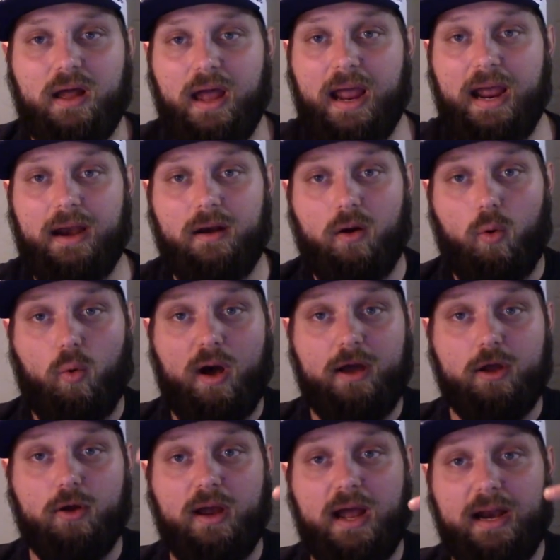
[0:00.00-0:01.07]
and while
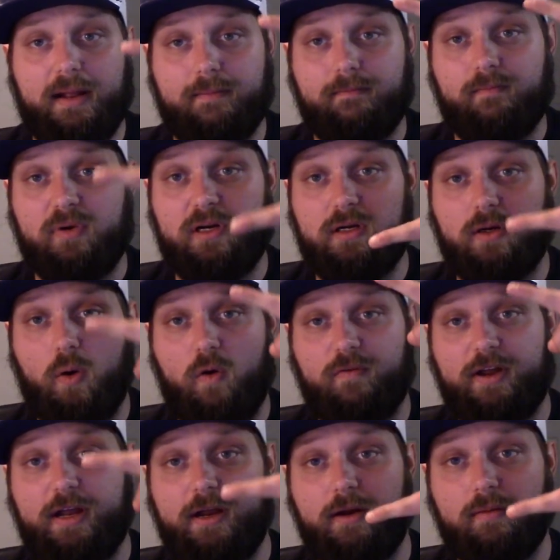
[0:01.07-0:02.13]
you're at it, go
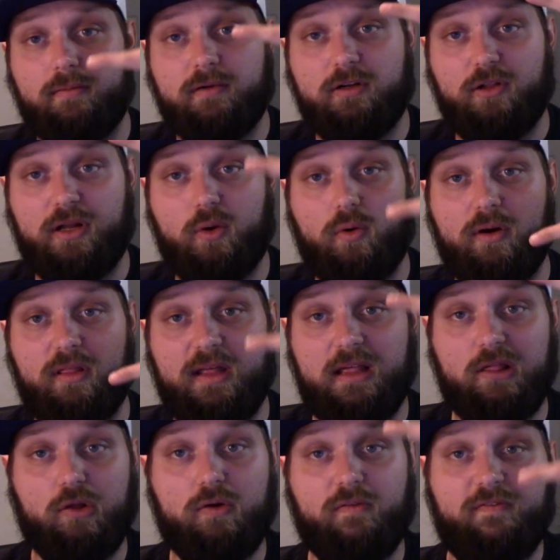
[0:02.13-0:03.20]
over here, click one of
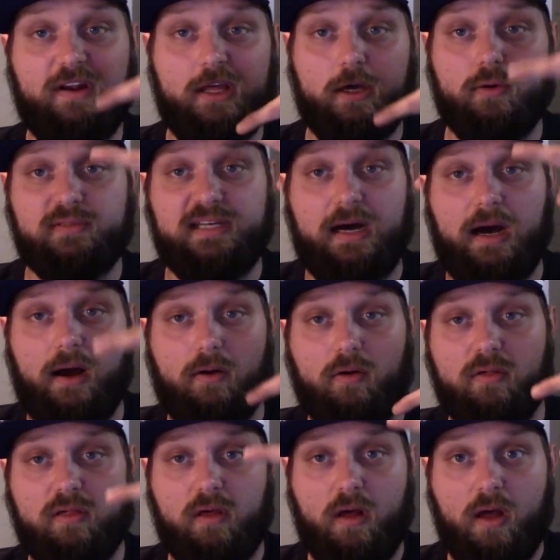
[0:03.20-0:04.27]
these little video
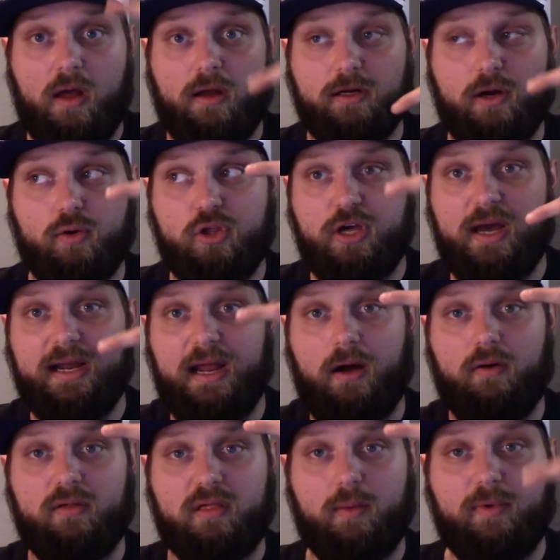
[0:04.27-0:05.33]
tiles, go check
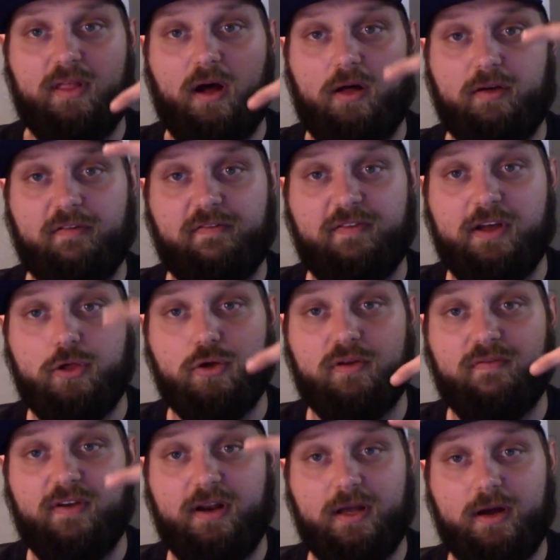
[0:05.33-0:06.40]
out some of the other featured
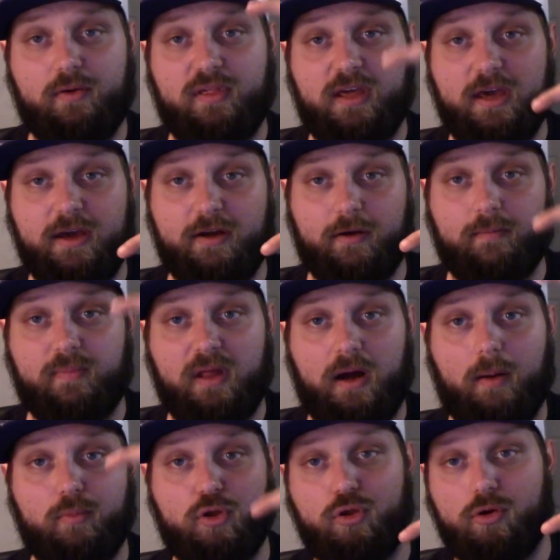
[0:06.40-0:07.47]
videos here.
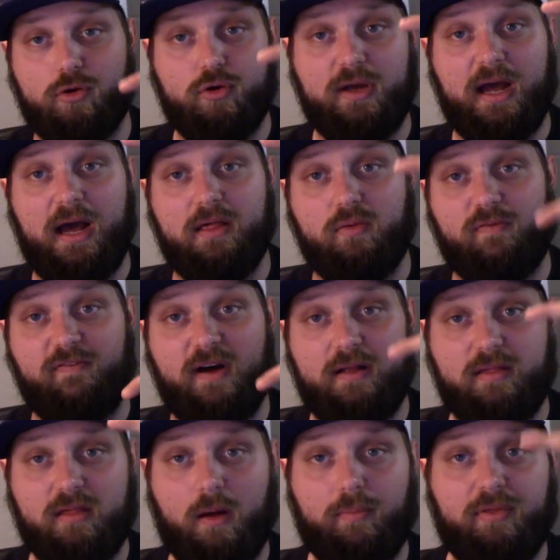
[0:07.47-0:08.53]
I'm sure you guys will find
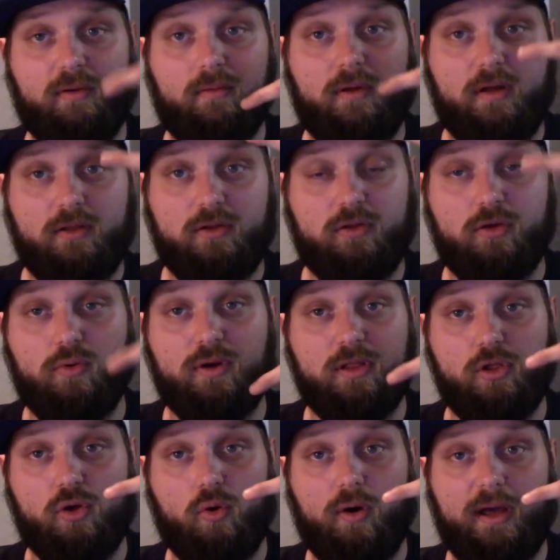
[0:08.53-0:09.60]
something you
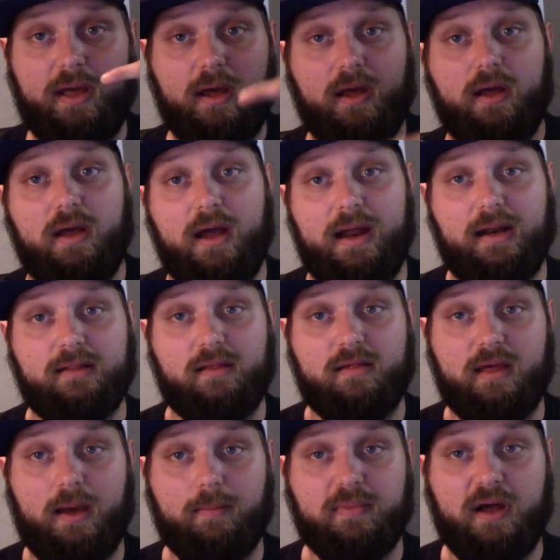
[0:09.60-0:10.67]
enjoy, and at the
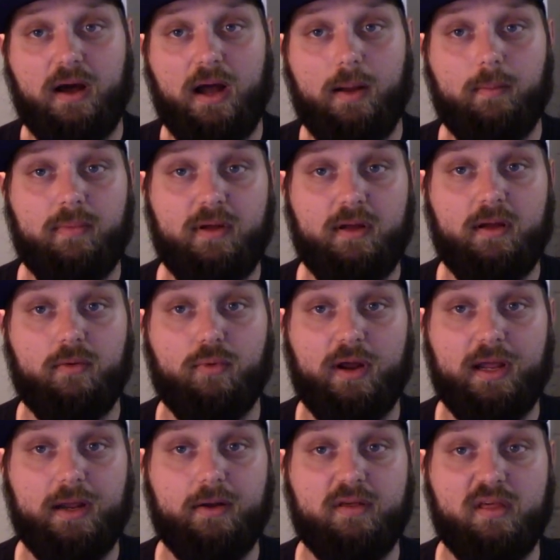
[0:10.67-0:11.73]
same time,
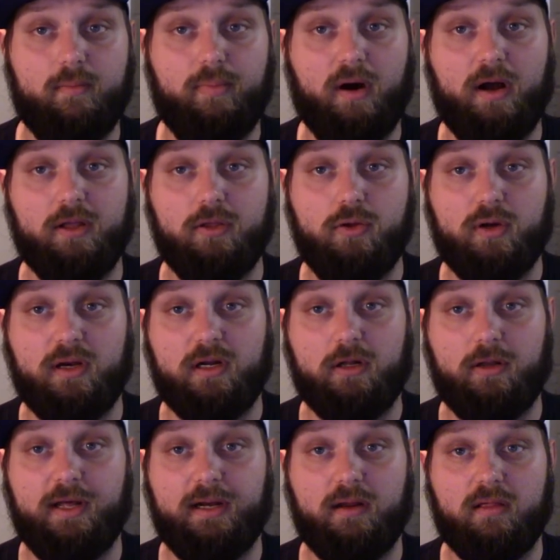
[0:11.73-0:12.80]
right here is a button you can
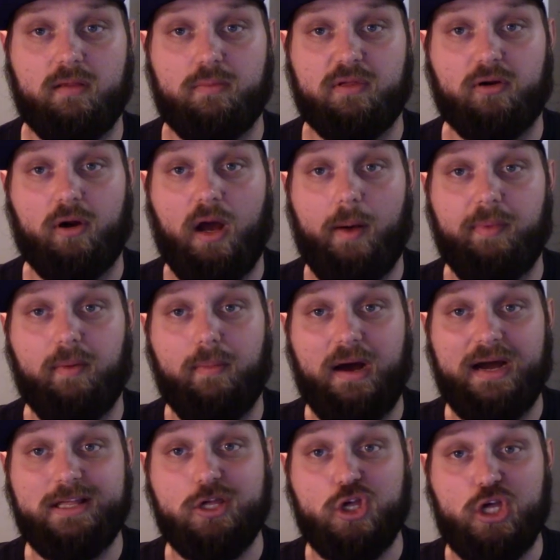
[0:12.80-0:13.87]
click to subscribe to
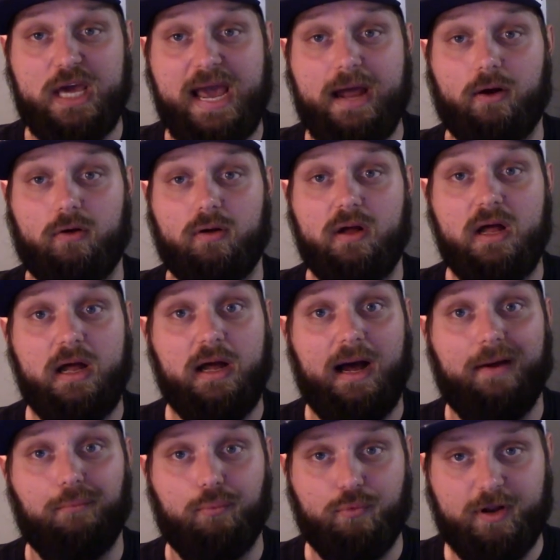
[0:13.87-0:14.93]
my channel.
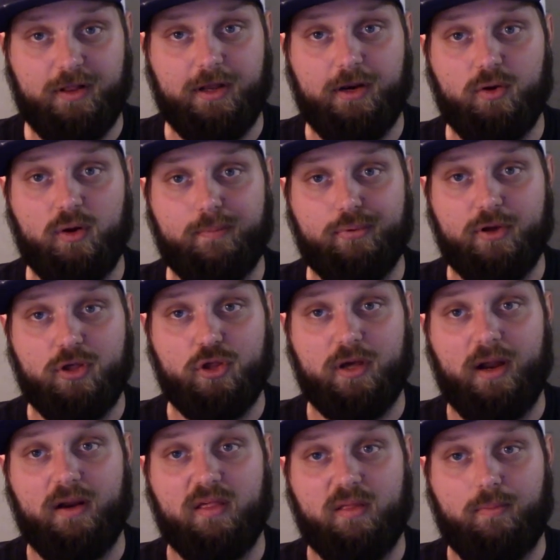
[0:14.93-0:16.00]
I really do
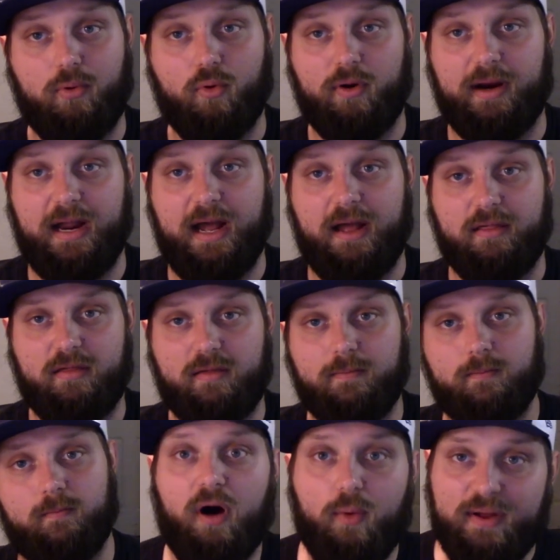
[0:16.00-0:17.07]
appreciate the support, guys.
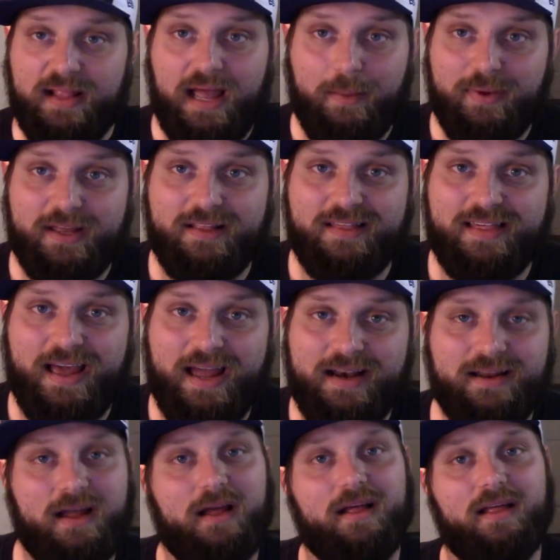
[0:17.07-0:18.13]
But with that being
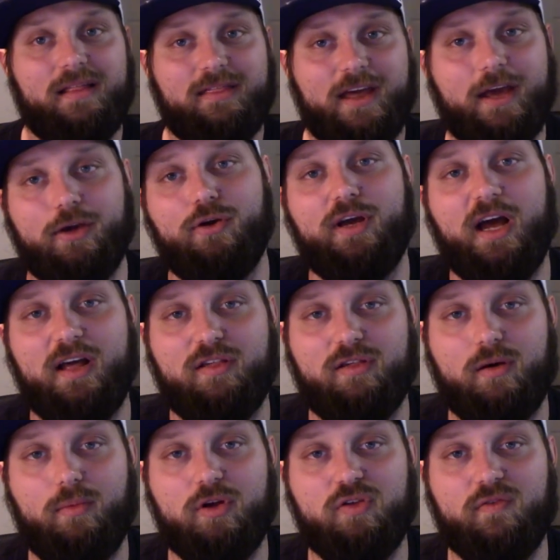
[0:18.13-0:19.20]
said, Thank you guys
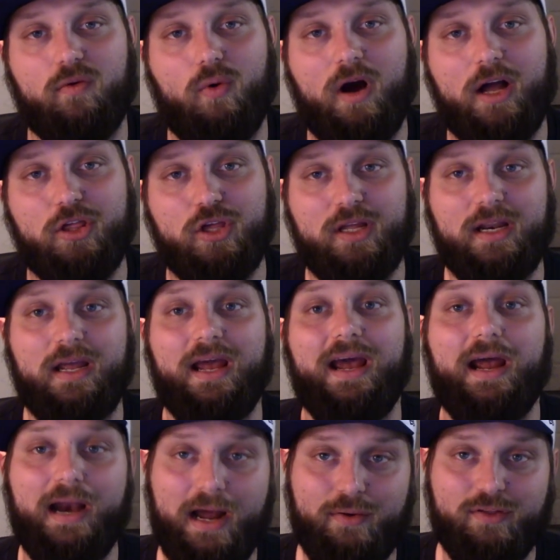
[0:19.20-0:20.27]
so much for watching,
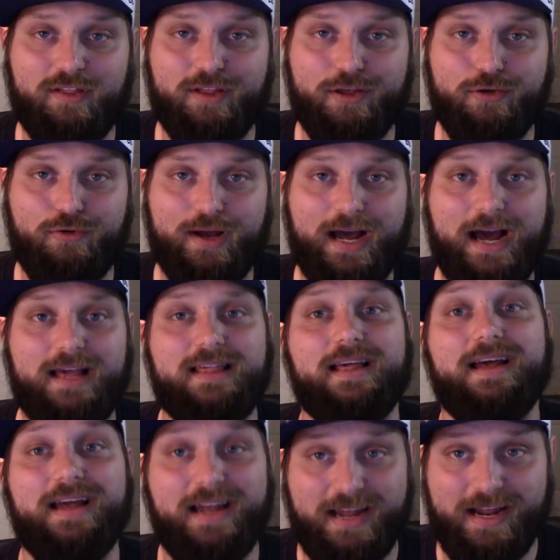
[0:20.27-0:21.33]
and I will see you guys
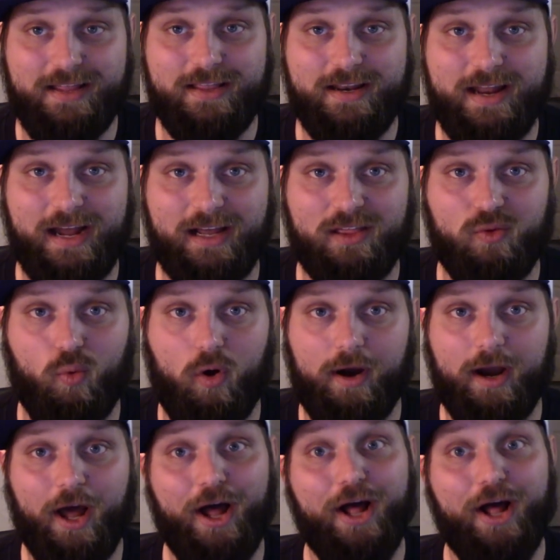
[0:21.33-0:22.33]
in the next one.